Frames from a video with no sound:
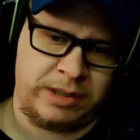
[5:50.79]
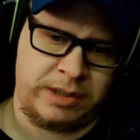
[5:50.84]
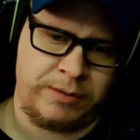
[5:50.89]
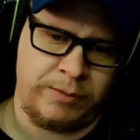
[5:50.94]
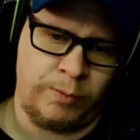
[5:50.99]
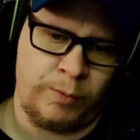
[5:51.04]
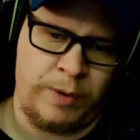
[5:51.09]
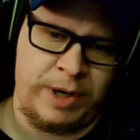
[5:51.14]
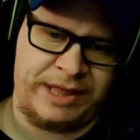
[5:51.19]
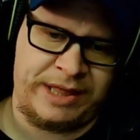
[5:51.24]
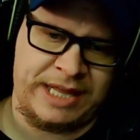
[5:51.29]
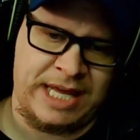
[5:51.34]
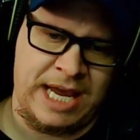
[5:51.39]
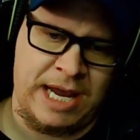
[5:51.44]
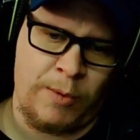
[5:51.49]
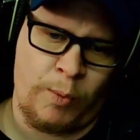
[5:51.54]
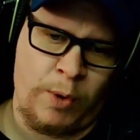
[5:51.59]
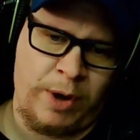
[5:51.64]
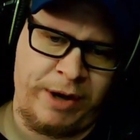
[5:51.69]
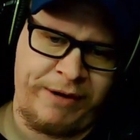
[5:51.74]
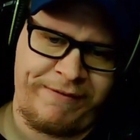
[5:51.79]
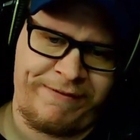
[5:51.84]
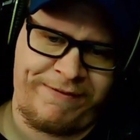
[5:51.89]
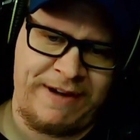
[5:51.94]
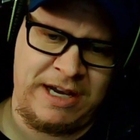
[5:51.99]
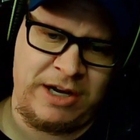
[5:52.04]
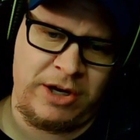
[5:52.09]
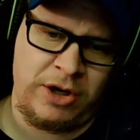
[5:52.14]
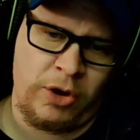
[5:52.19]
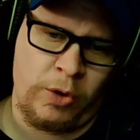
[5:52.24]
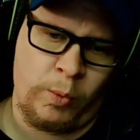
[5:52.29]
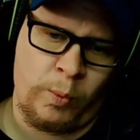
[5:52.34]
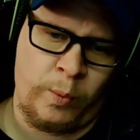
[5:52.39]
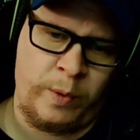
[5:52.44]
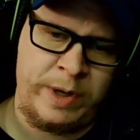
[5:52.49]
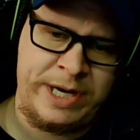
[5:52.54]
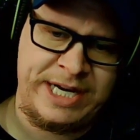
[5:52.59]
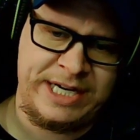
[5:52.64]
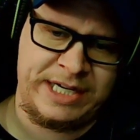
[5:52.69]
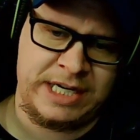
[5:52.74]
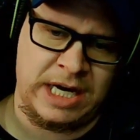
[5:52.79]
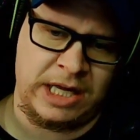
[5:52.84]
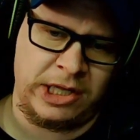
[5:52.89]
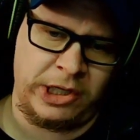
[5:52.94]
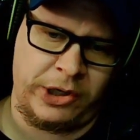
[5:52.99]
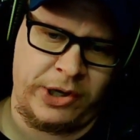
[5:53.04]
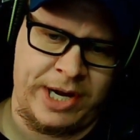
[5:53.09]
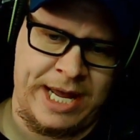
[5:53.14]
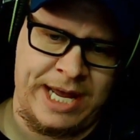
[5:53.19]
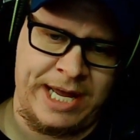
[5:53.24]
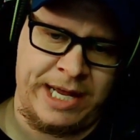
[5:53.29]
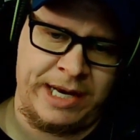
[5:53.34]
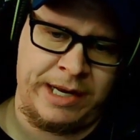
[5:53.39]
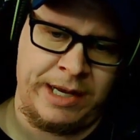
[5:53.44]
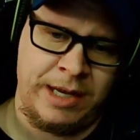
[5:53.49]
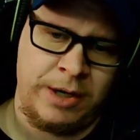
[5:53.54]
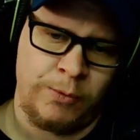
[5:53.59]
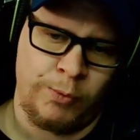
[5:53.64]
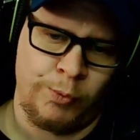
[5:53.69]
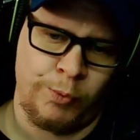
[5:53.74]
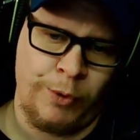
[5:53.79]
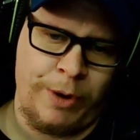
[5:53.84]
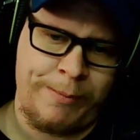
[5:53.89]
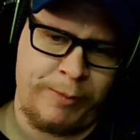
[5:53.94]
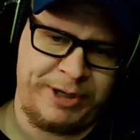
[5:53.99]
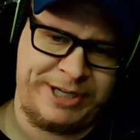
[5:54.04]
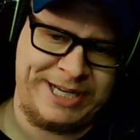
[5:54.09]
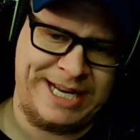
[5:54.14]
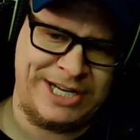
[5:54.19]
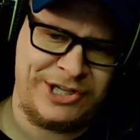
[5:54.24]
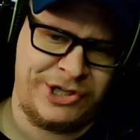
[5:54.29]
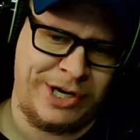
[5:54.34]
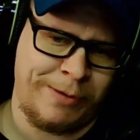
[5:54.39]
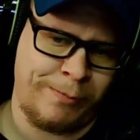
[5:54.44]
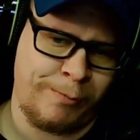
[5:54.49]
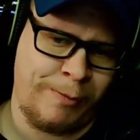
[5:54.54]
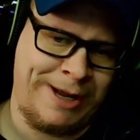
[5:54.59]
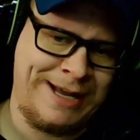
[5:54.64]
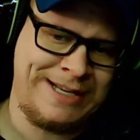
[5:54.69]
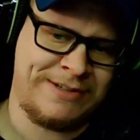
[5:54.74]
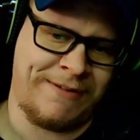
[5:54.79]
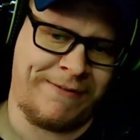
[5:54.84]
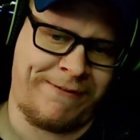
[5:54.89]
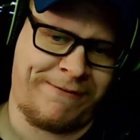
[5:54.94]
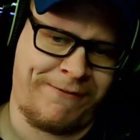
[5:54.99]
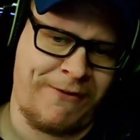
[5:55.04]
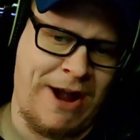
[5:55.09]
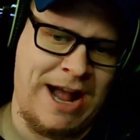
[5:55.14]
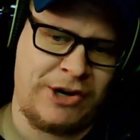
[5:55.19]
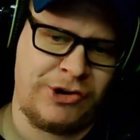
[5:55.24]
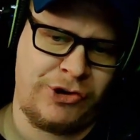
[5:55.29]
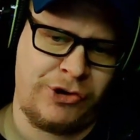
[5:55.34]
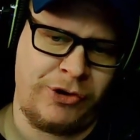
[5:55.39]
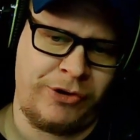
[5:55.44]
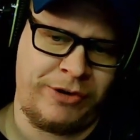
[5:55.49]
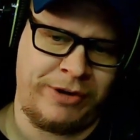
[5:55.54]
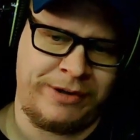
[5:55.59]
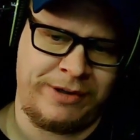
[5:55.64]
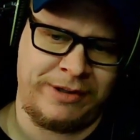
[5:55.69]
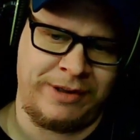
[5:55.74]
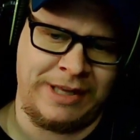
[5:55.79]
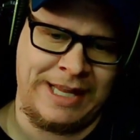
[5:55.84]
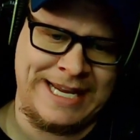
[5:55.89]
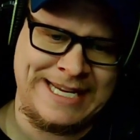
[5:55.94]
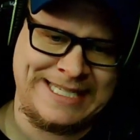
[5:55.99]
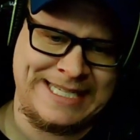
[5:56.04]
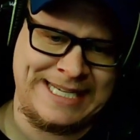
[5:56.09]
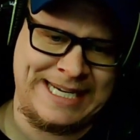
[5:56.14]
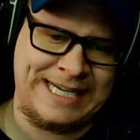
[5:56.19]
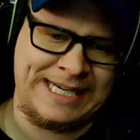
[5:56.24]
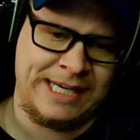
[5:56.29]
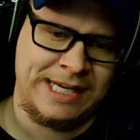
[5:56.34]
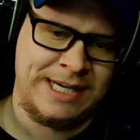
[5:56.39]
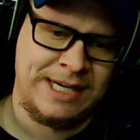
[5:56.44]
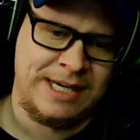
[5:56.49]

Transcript: with a one-finger wheat color head, rim retention and rings of fractured lacing,